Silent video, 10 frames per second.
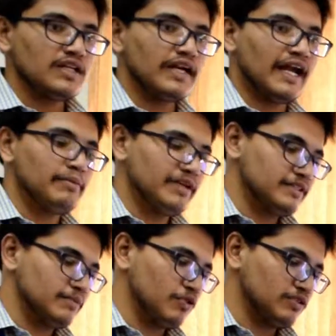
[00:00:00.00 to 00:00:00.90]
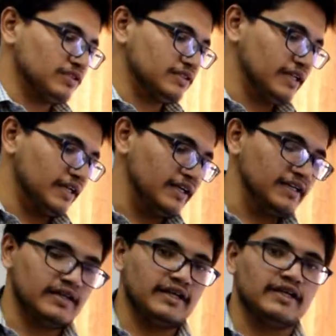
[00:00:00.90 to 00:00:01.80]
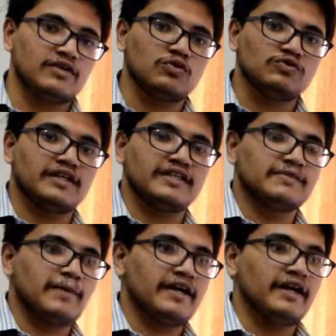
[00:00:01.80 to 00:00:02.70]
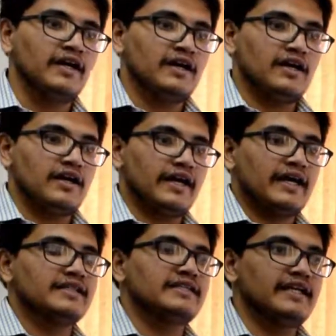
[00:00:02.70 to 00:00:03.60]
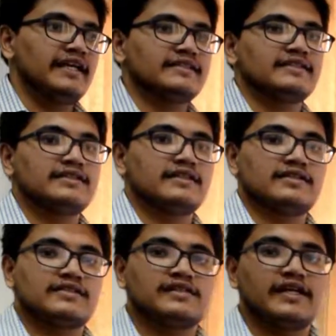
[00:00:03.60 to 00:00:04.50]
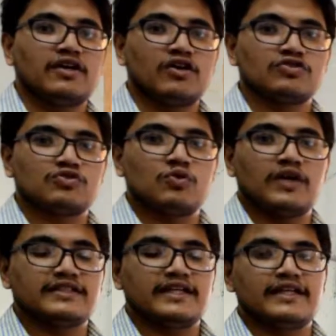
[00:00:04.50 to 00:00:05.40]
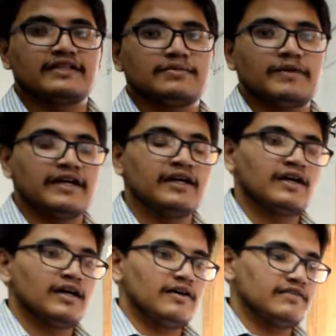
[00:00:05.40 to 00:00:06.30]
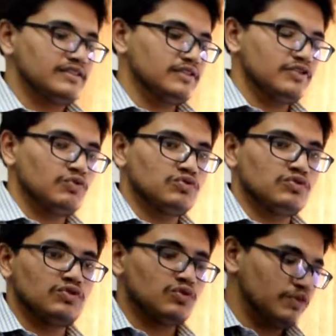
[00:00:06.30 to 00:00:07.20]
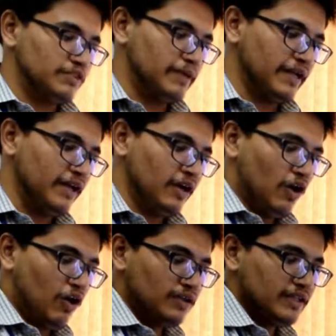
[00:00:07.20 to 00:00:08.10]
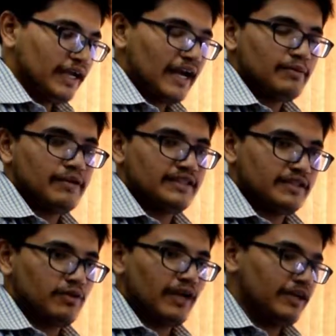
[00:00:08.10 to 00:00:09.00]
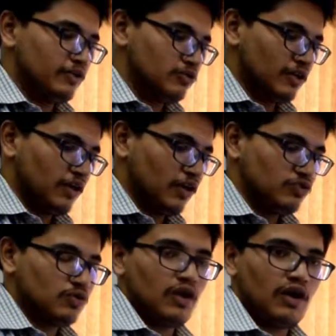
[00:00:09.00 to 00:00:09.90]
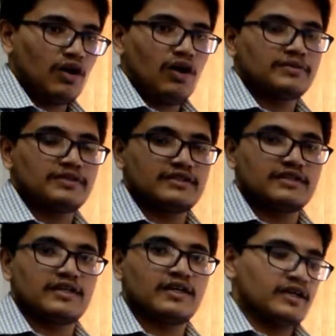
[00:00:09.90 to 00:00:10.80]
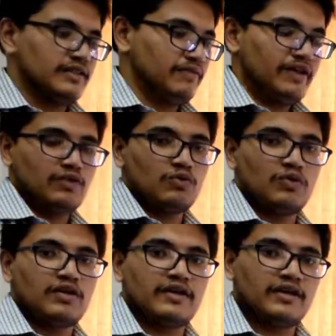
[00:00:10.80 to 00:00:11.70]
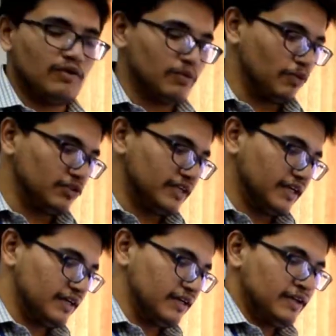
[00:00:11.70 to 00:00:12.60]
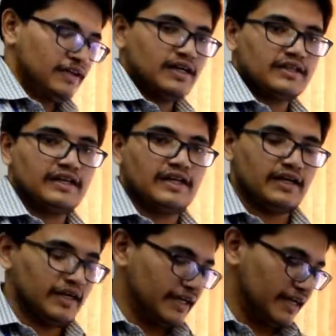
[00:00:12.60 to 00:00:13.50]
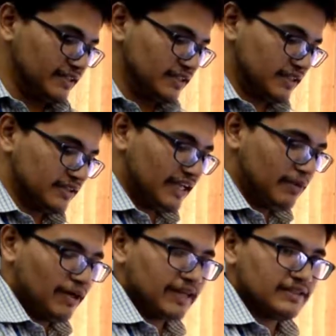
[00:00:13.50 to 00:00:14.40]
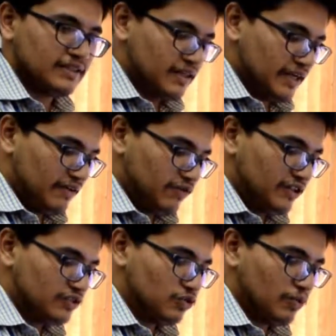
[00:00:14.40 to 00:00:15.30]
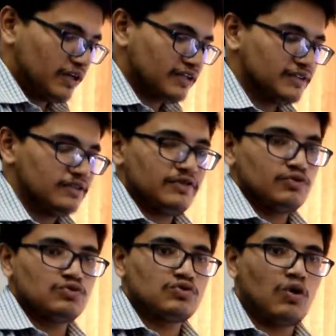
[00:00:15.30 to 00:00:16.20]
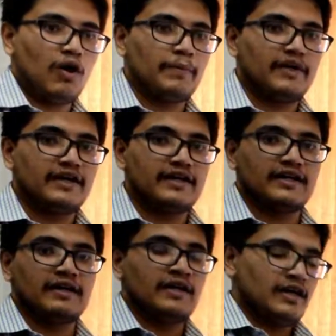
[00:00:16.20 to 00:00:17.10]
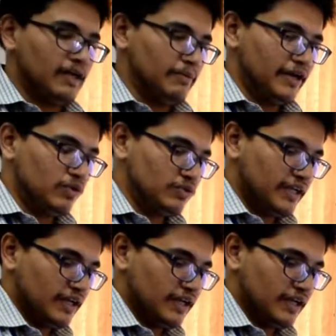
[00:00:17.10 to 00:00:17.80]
calibration process. Then it includes a display, LCD, a 16x2 LCD display which is used to display all the calibration values and also all options that we included in our project. Then it has 3 buttons. In first 2 buttons is used to operate menu, then